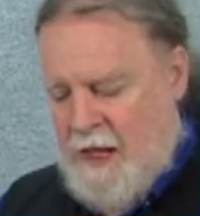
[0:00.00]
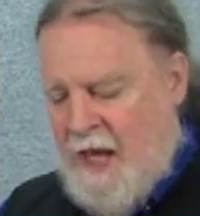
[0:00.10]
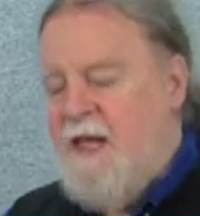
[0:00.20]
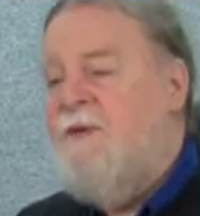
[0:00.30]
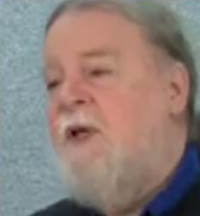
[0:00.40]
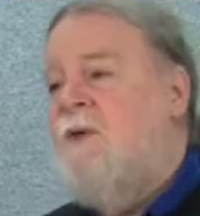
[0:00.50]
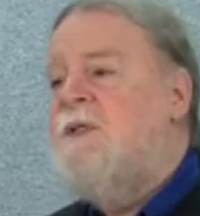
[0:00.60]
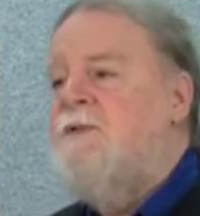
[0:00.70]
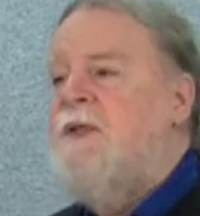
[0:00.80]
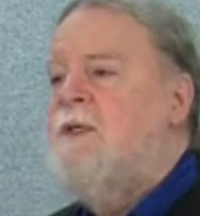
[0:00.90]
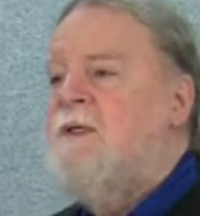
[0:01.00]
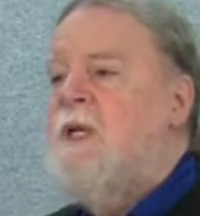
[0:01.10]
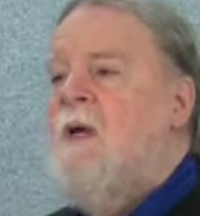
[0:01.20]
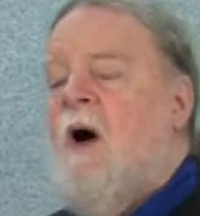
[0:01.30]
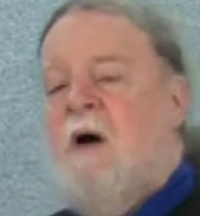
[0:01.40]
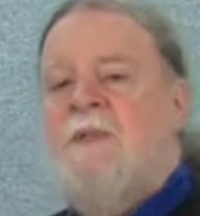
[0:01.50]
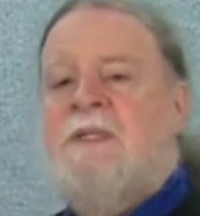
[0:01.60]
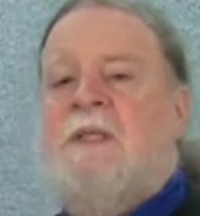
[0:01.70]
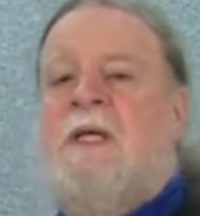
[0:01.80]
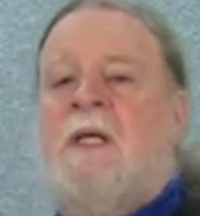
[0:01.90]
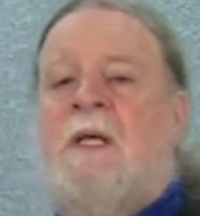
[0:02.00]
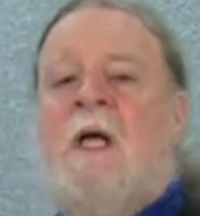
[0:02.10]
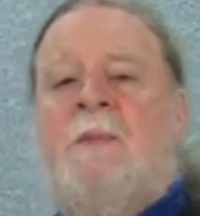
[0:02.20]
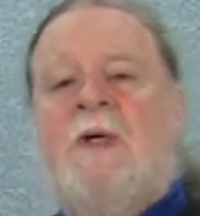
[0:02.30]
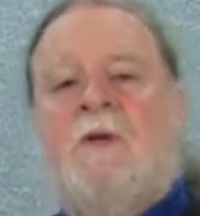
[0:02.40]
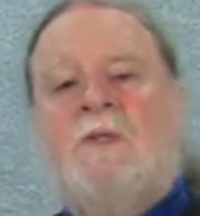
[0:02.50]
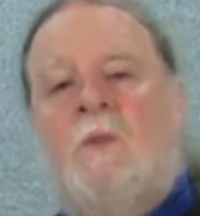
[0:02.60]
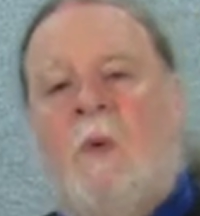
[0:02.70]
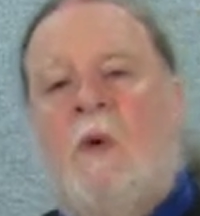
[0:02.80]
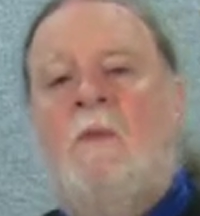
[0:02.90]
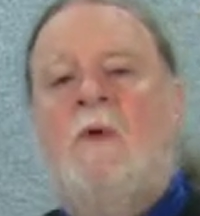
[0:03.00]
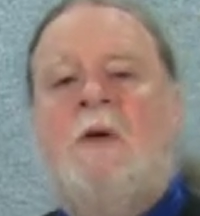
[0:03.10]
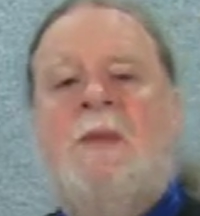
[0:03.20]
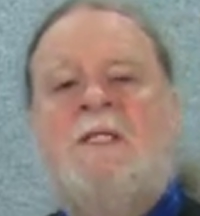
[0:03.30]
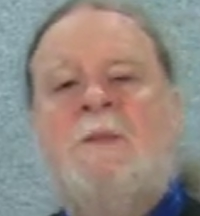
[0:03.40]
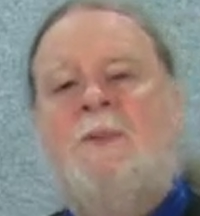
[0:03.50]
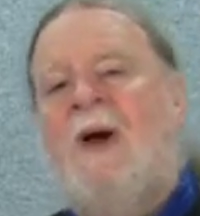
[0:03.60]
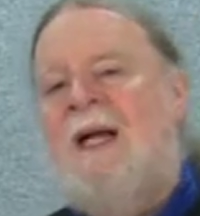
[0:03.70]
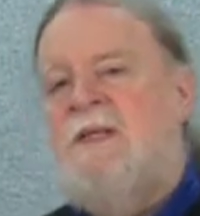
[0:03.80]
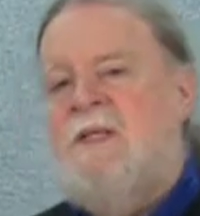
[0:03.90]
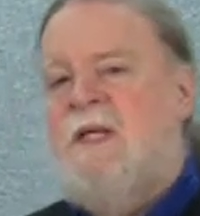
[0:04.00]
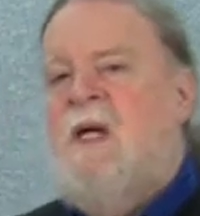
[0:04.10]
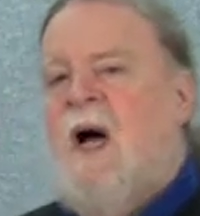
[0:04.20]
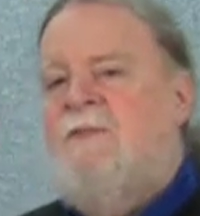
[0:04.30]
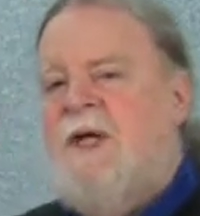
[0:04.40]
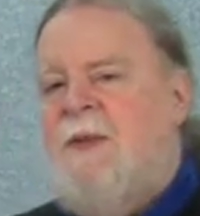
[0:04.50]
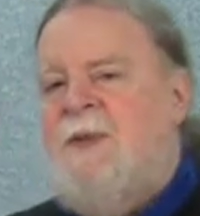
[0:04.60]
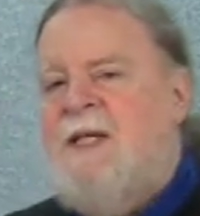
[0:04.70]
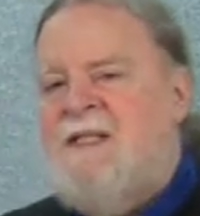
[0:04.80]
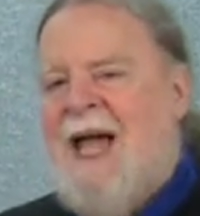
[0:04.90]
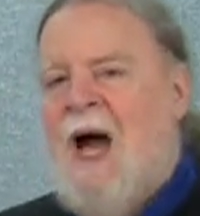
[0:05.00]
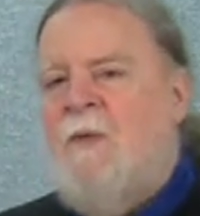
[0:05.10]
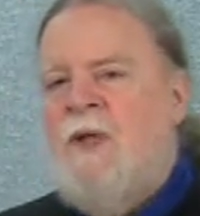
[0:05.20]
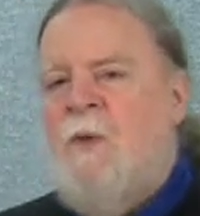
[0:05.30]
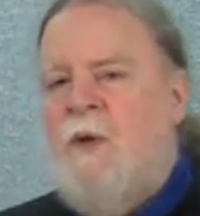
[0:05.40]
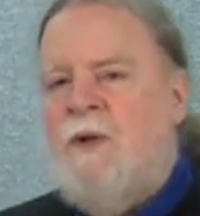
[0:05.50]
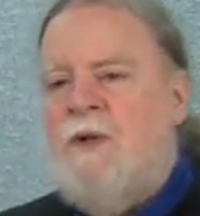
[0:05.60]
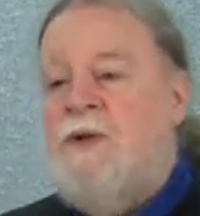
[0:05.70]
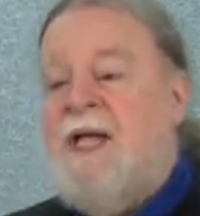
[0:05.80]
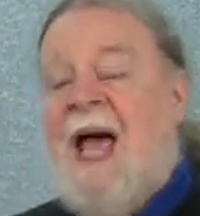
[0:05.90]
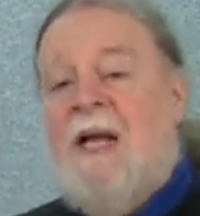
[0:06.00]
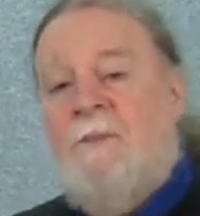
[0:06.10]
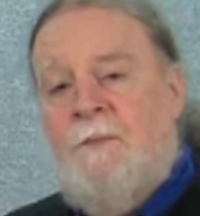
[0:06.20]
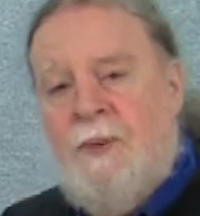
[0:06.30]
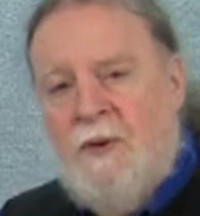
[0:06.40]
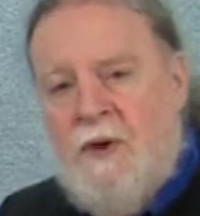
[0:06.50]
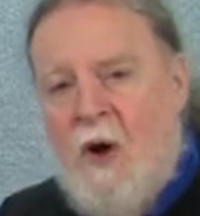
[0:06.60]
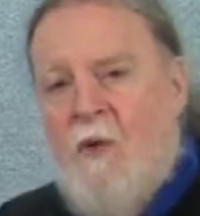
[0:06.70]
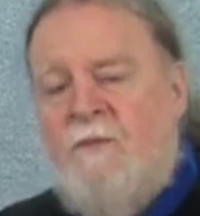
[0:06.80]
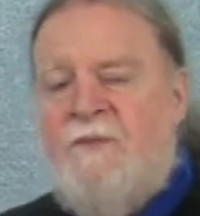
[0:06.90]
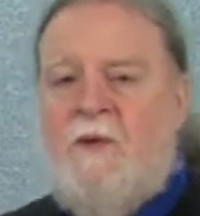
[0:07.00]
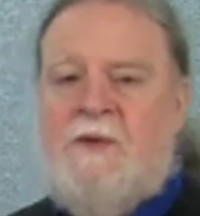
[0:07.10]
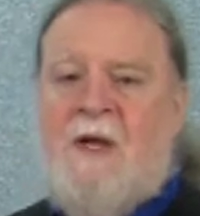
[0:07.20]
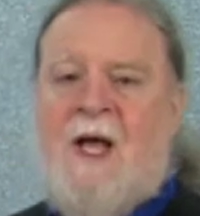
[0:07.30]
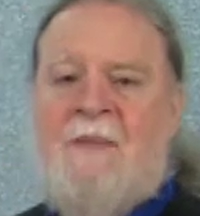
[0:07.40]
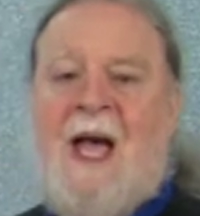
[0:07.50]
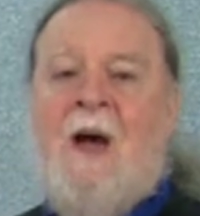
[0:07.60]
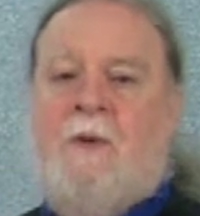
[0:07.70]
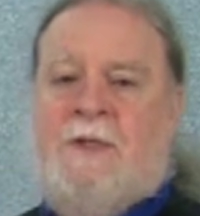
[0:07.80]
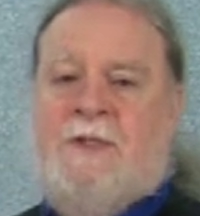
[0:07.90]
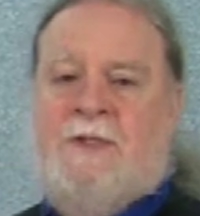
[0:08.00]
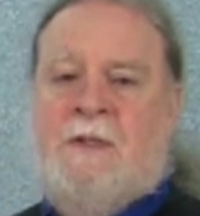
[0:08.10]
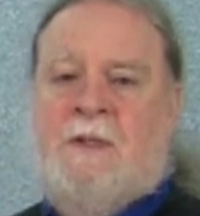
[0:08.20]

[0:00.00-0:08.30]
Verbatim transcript: And even those figures are misleading because Walmart makes a practice of keeping its hourly workers at below full time hours,